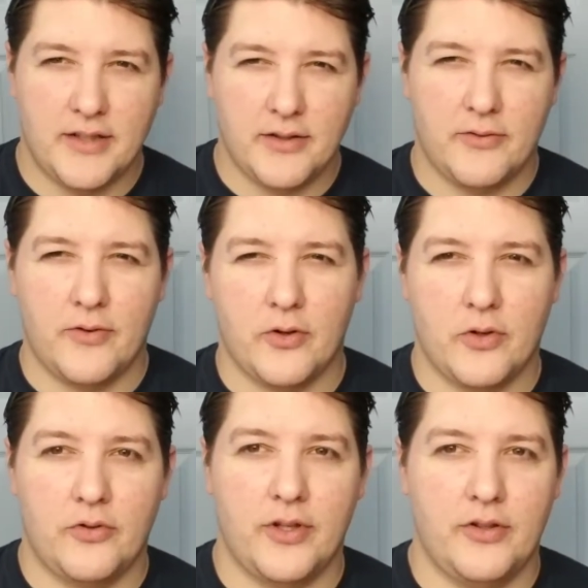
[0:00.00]
these
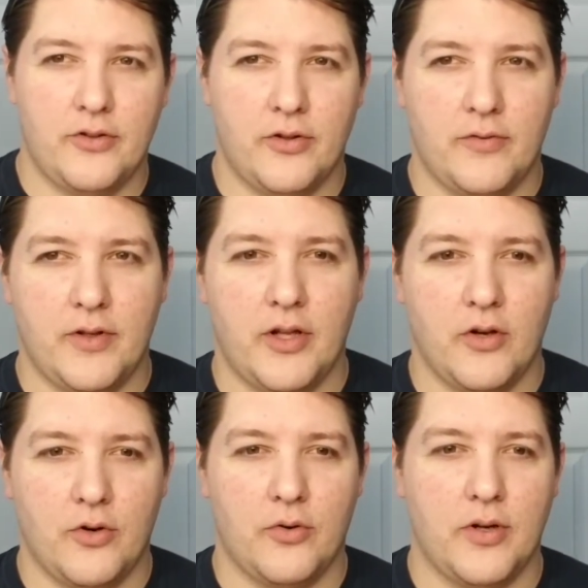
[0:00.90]
photos into the
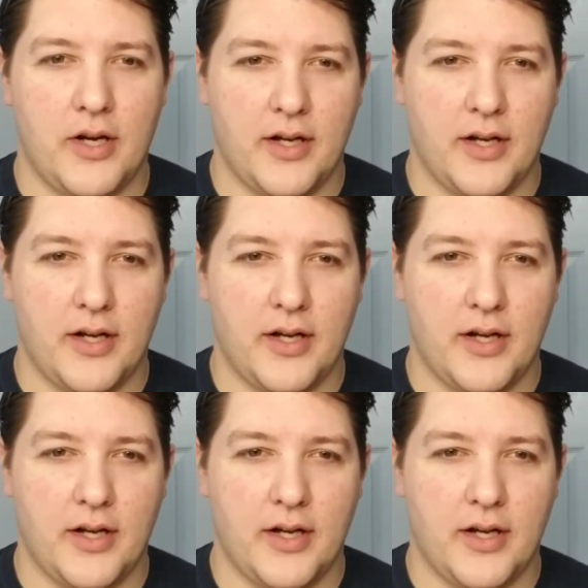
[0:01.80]
video.